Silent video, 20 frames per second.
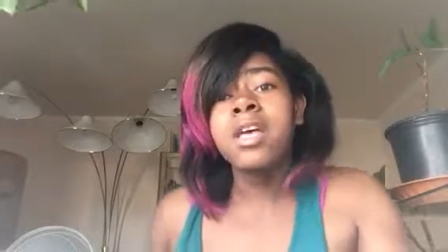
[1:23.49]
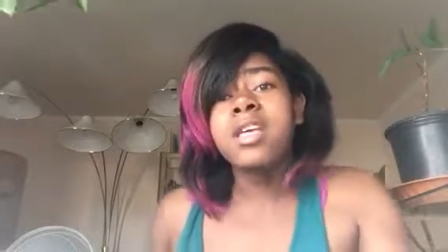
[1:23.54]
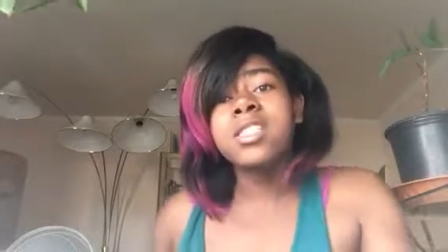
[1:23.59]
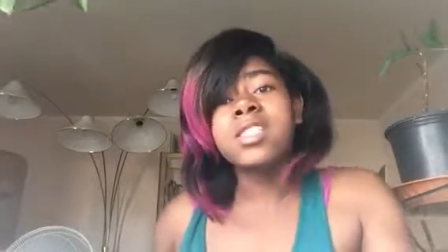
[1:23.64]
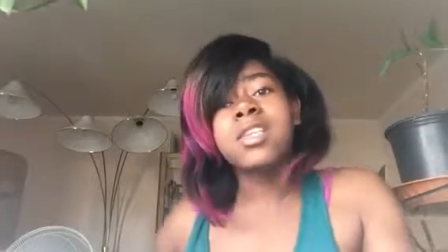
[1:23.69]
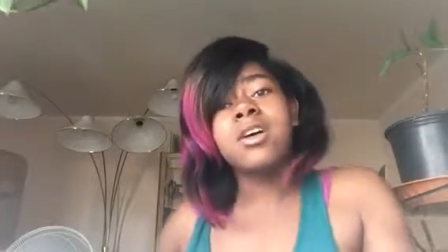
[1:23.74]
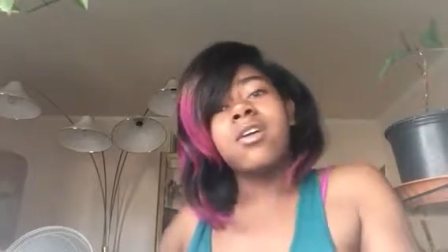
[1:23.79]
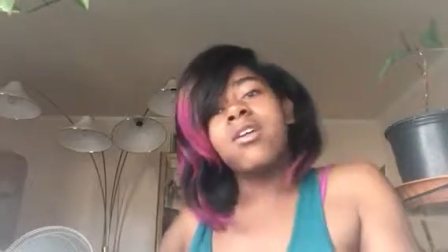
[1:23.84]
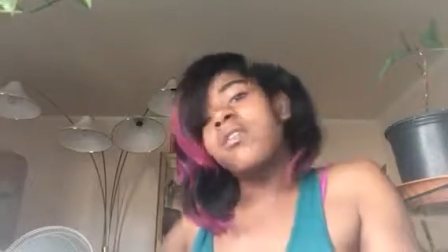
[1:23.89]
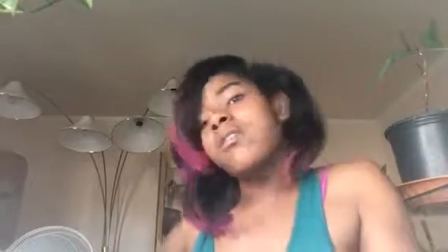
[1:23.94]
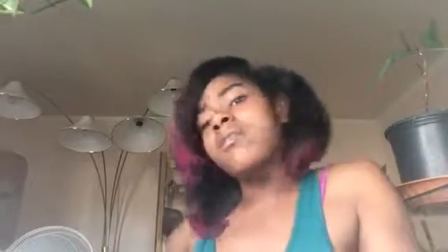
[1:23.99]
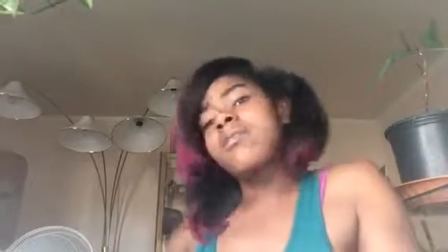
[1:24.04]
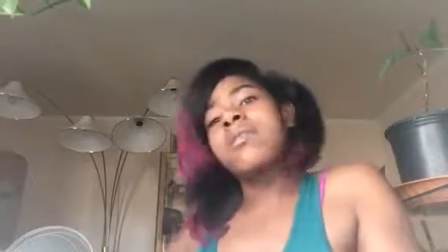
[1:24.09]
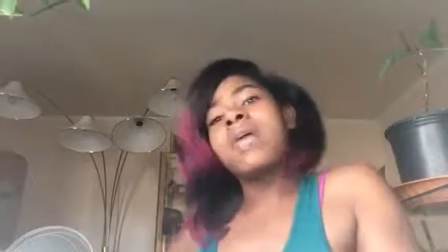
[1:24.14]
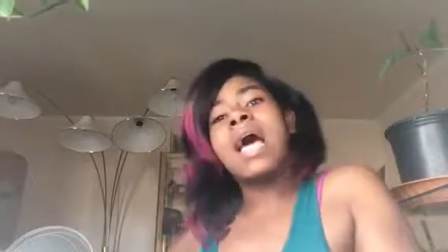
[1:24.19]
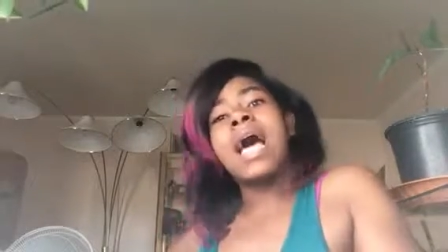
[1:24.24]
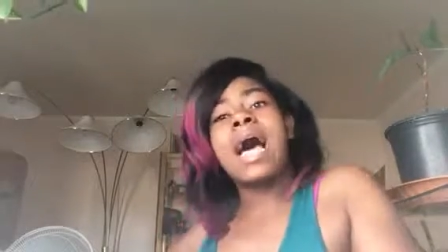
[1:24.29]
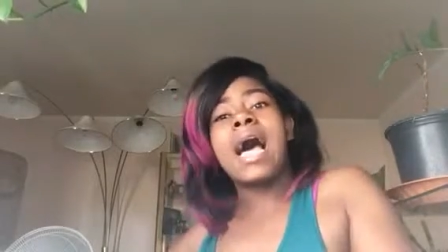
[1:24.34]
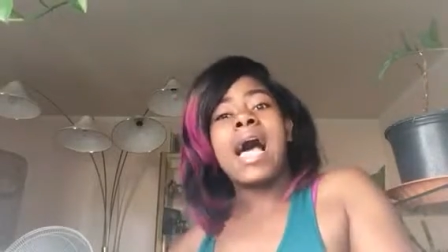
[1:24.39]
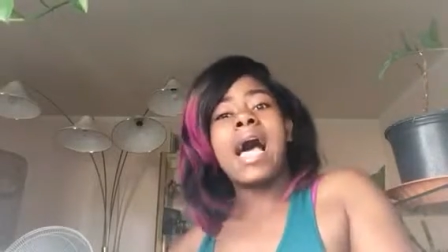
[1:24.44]
So
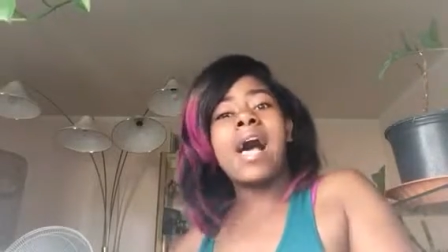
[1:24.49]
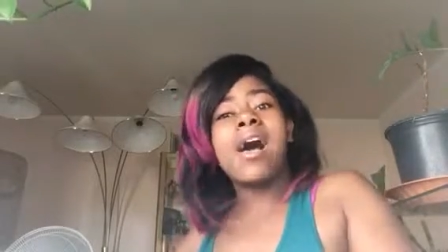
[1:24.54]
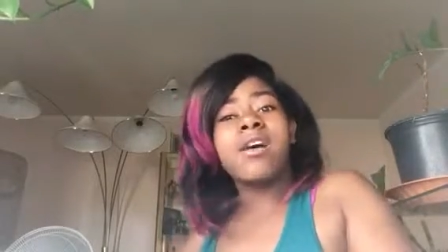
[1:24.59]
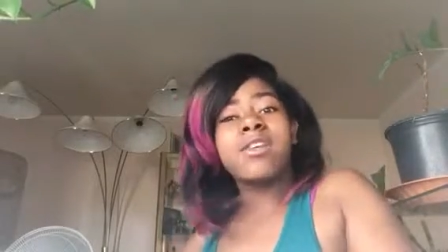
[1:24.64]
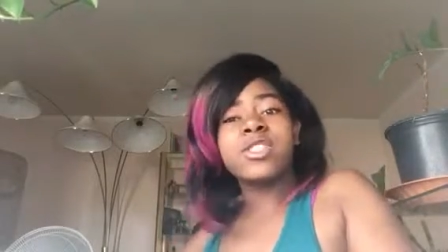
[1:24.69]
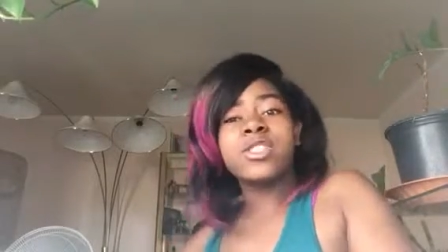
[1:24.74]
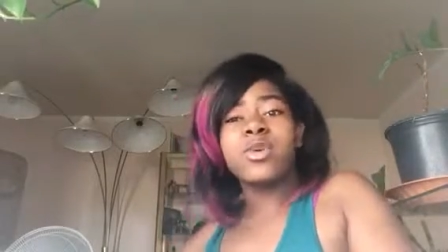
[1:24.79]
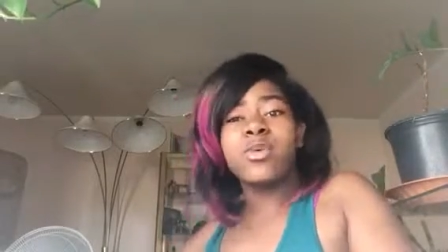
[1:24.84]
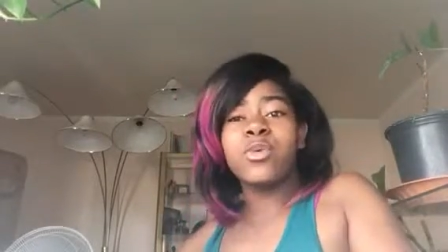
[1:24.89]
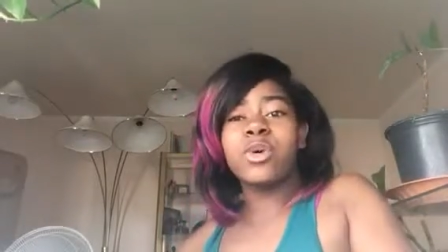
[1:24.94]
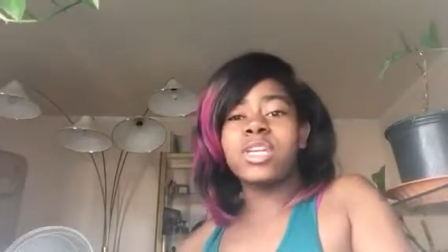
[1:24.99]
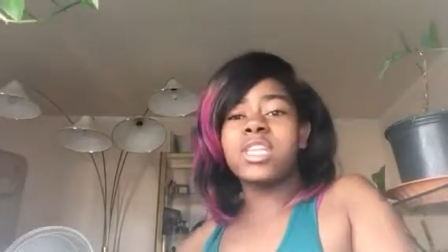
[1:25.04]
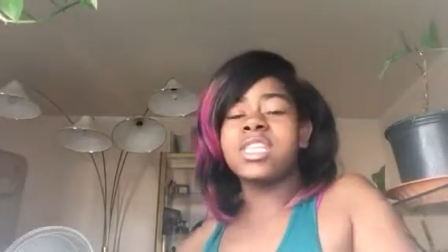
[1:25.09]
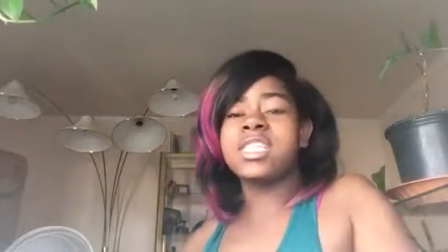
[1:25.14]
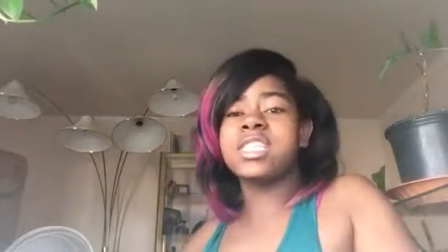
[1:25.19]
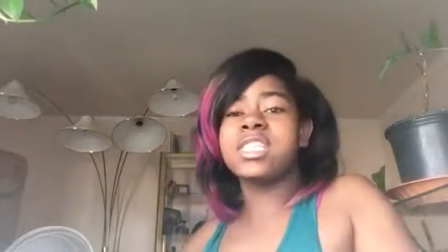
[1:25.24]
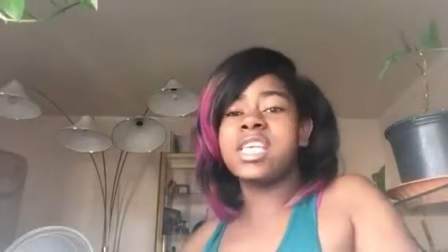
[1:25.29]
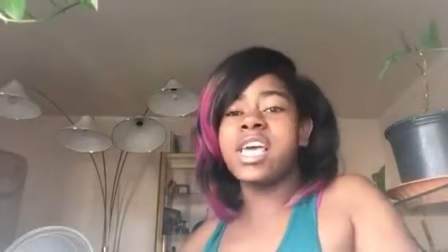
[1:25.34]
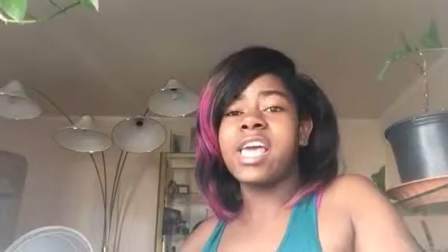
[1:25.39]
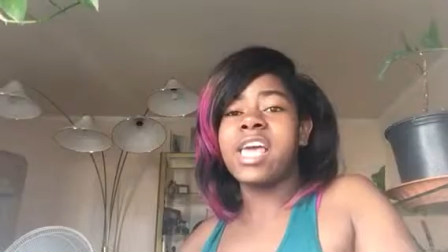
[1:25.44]
I also want to
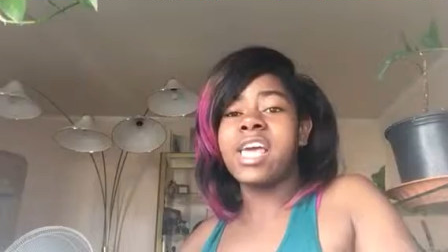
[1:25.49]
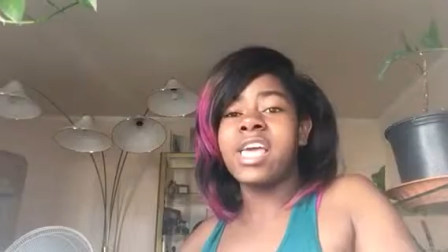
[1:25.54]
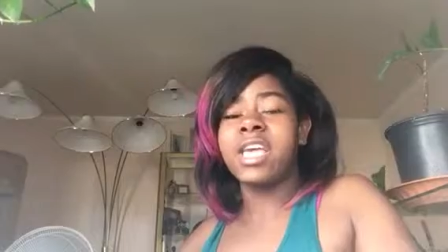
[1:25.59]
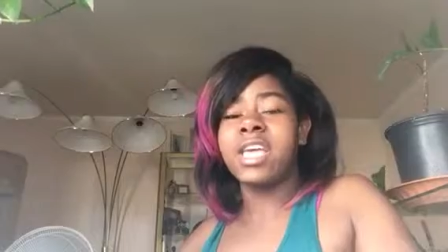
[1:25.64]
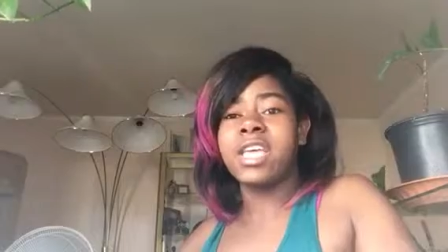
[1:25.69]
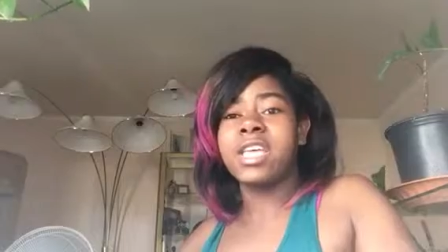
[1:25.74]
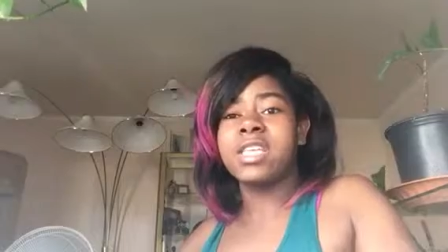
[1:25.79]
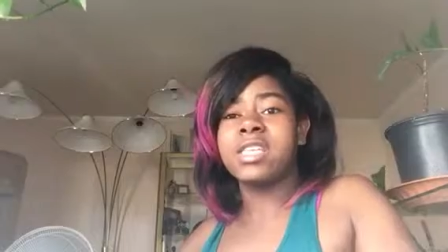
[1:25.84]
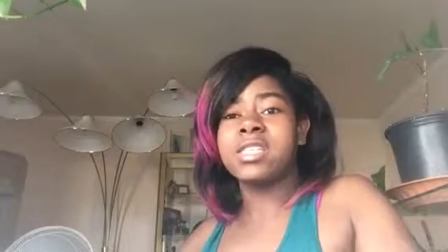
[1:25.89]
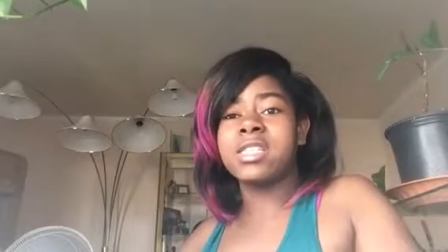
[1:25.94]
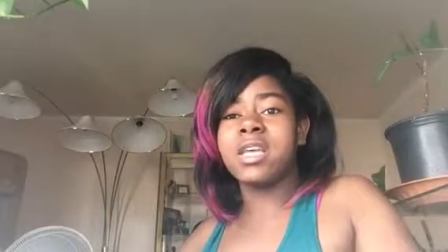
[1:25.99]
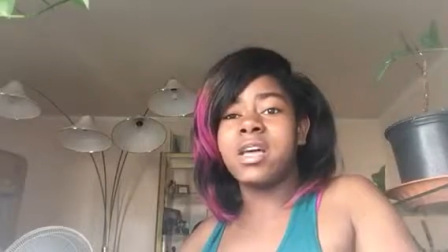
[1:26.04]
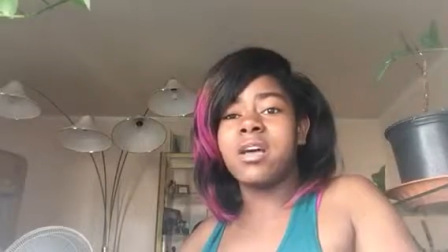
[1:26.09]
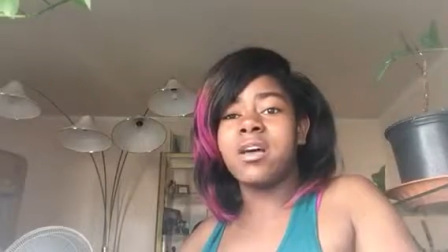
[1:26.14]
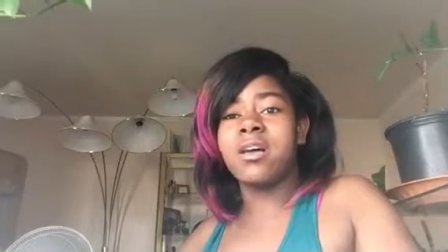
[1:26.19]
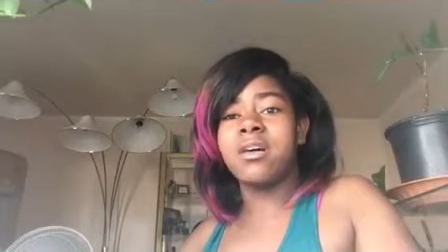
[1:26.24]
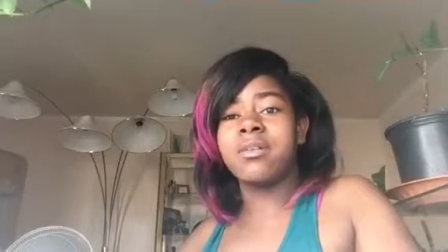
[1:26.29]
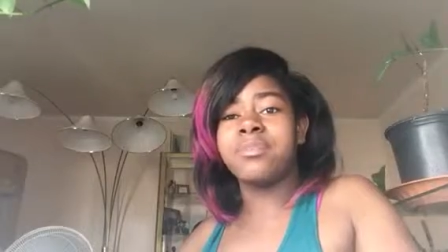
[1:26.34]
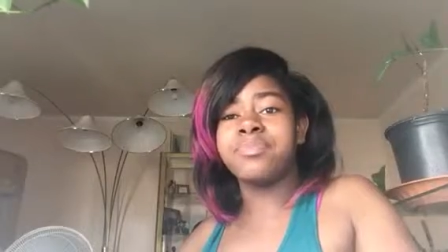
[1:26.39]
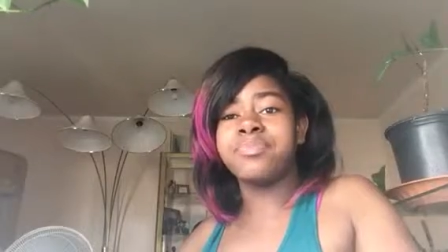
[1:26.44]
say is
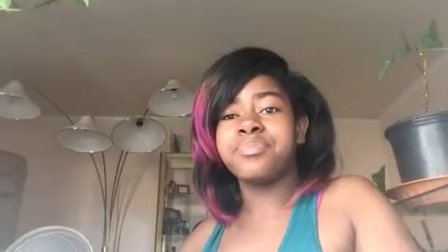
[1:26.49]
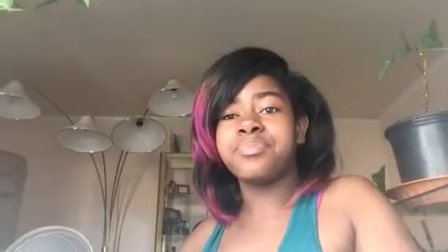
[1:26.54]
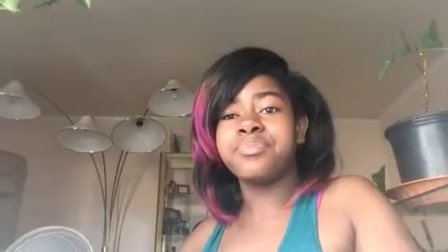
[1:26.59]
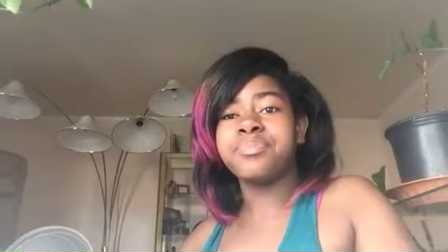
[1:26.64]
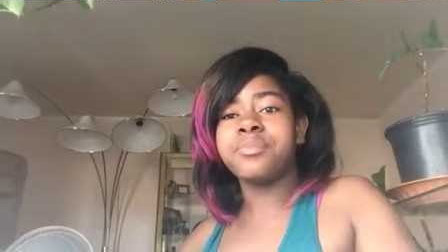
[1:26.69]
um,